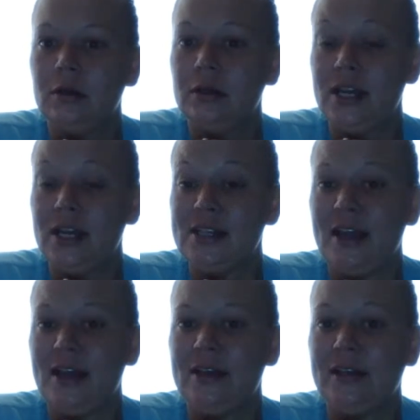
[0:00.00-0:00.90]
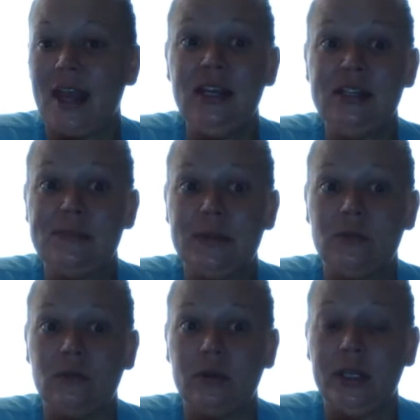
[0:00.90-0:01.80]
Yes, Kate has been
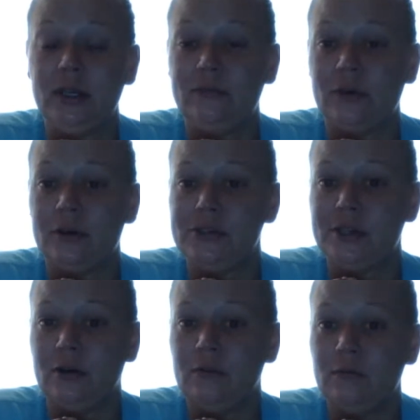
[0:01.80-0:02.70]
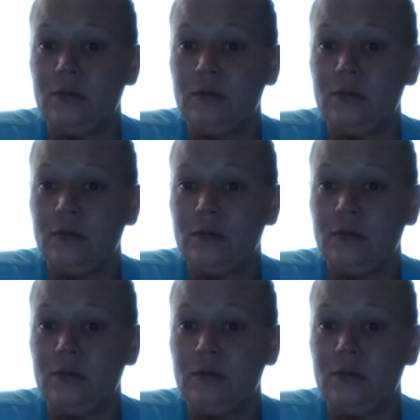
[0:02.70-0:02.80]
doing really good for herself.